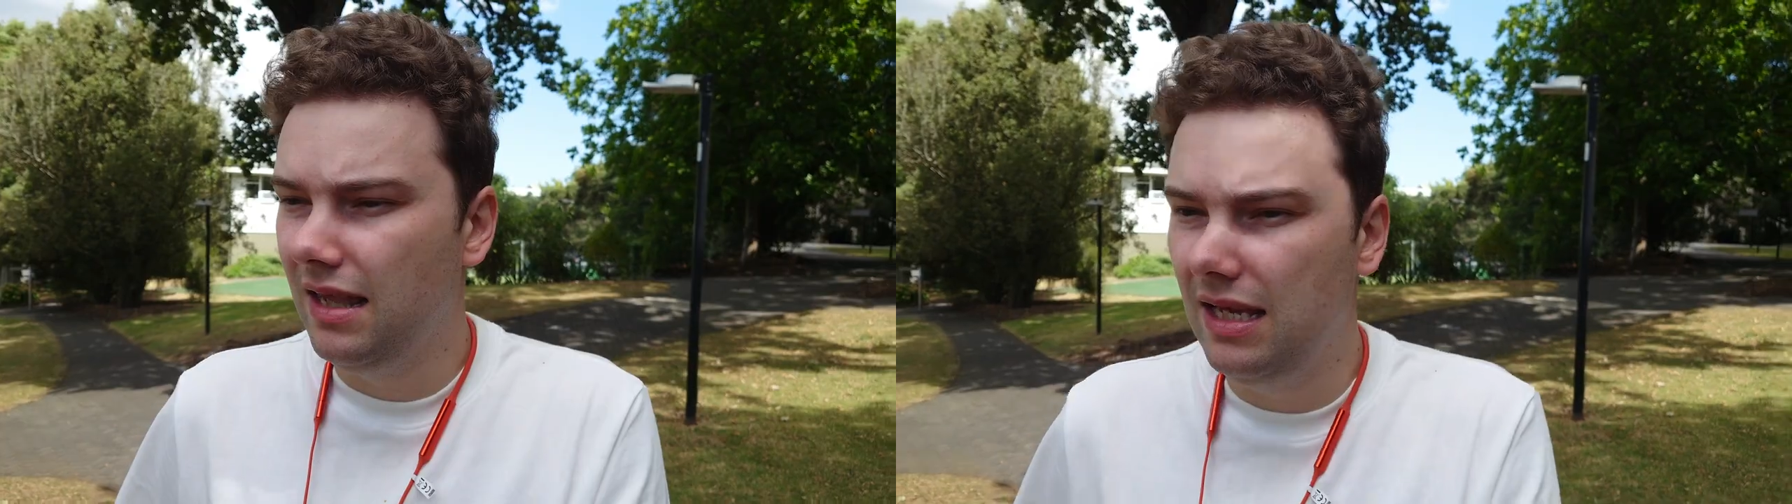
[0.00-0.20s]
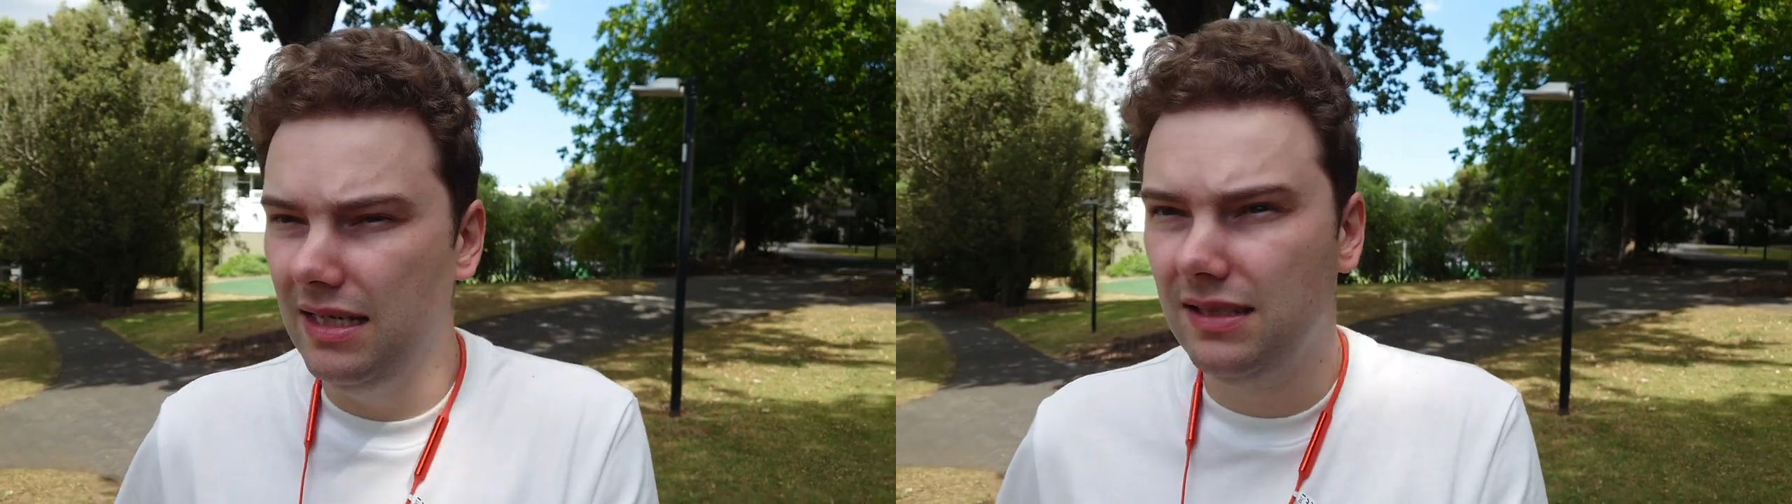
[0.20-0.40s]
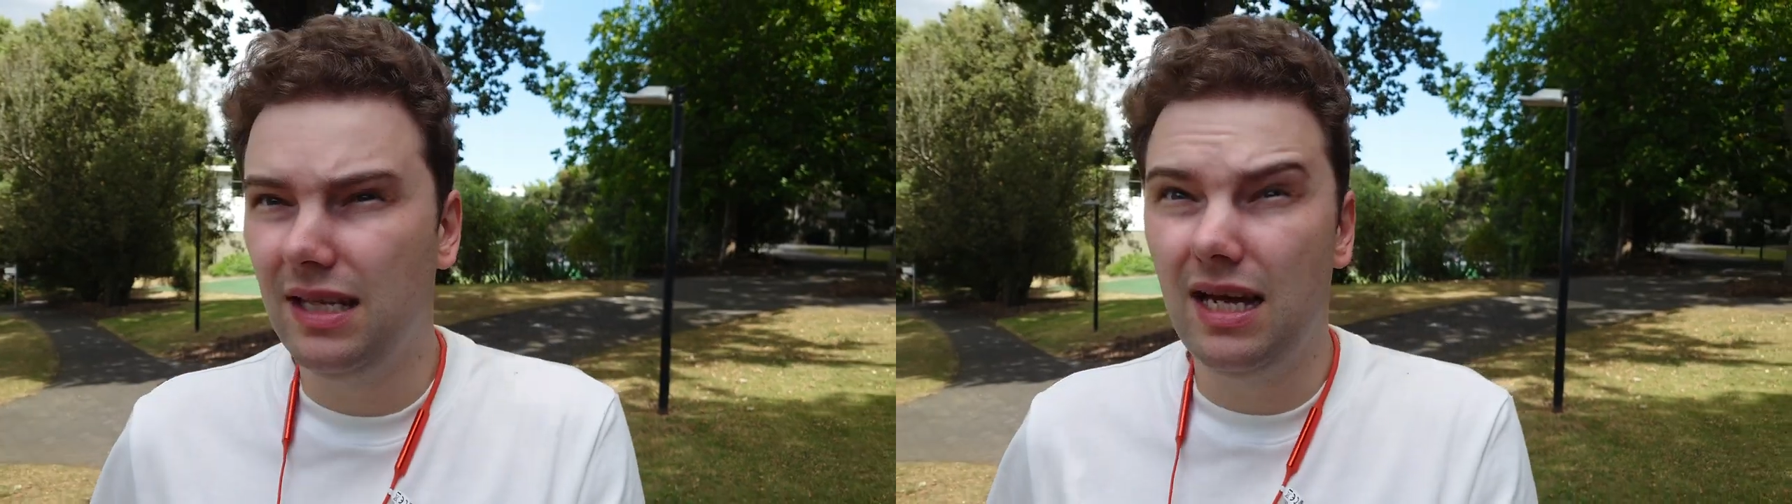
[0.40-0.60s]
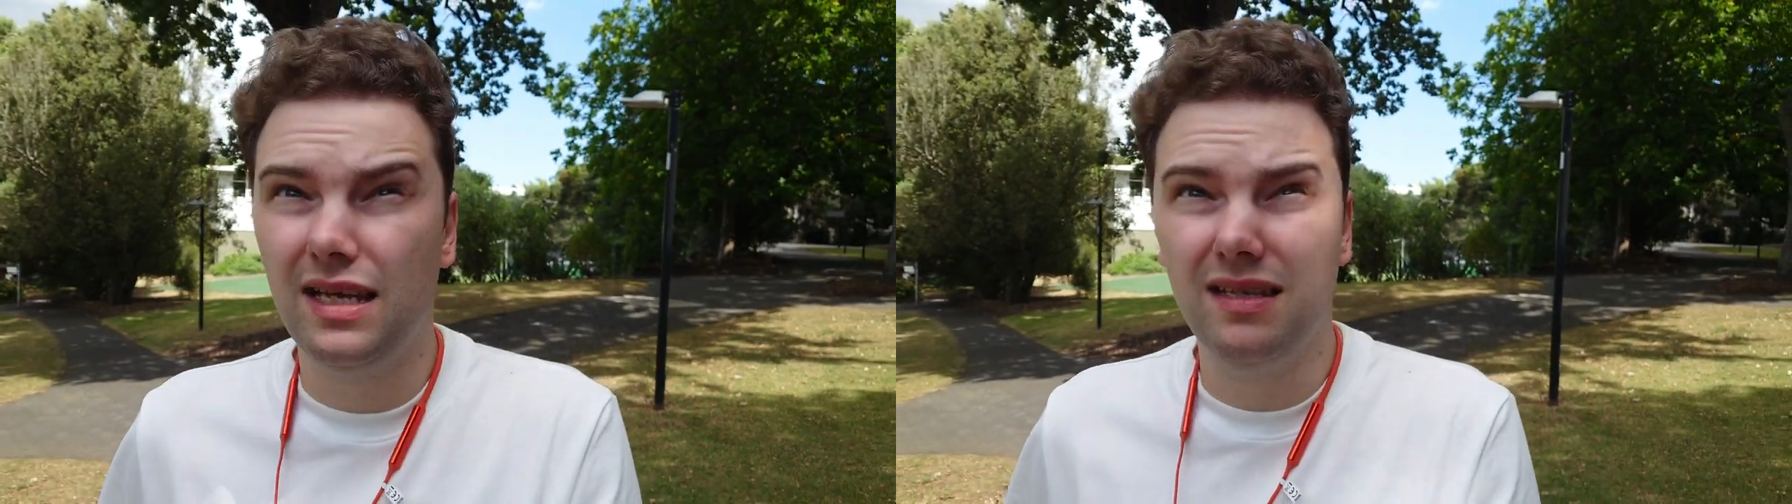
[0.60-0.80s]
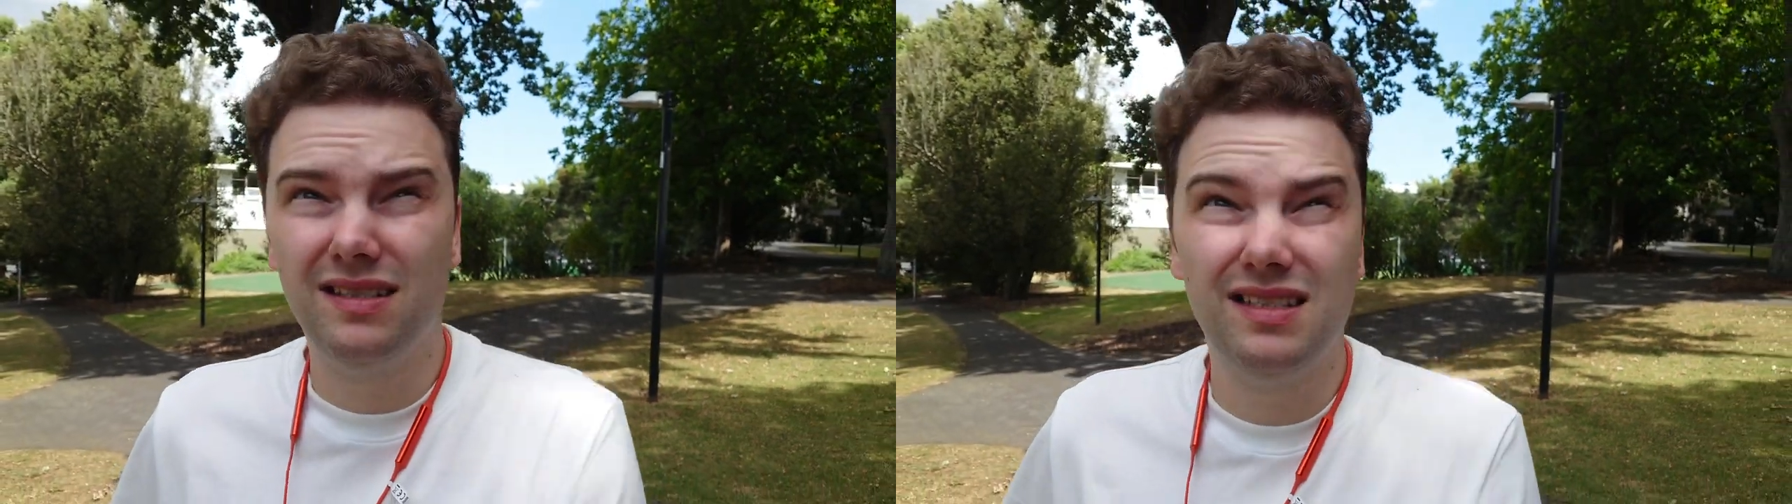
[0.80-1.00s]
things
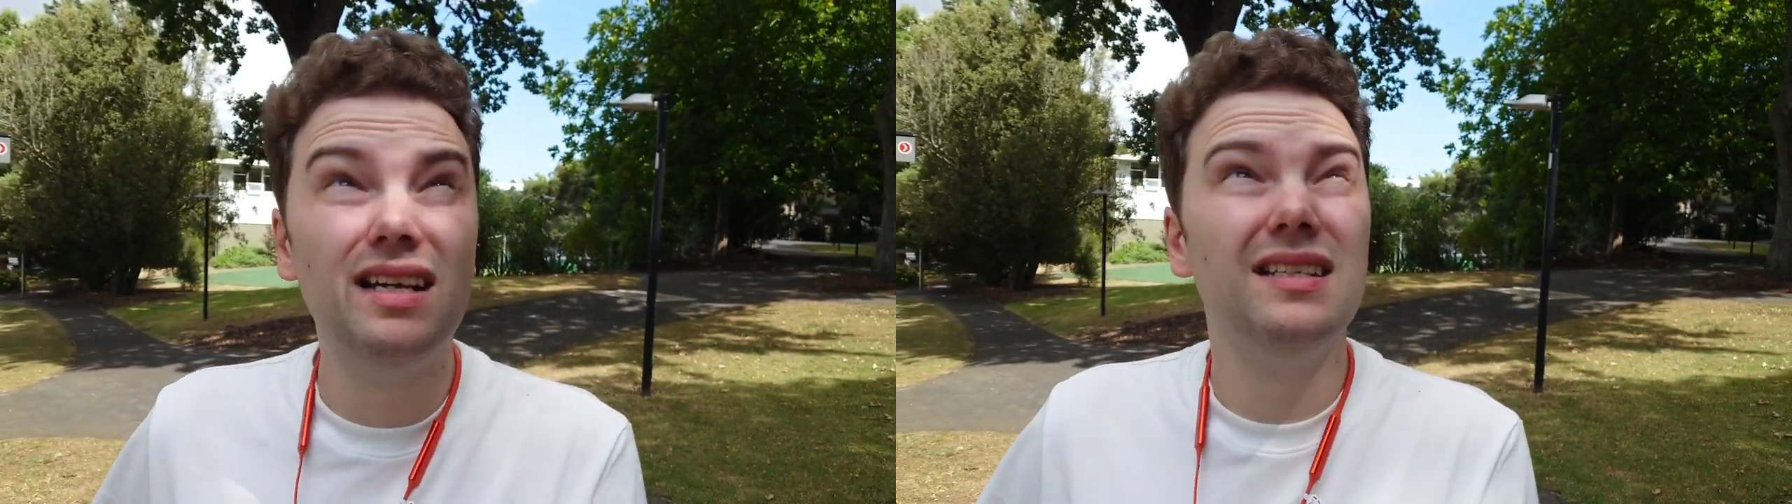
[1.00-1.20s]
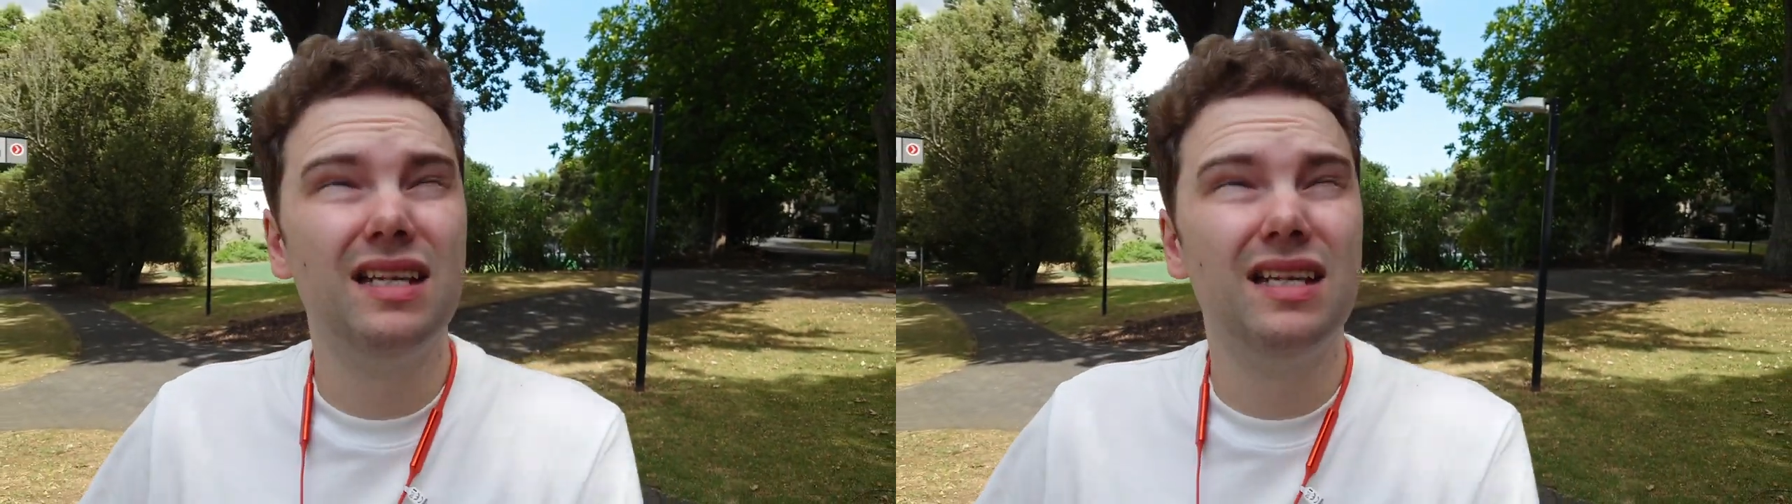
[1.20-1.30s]
like the sun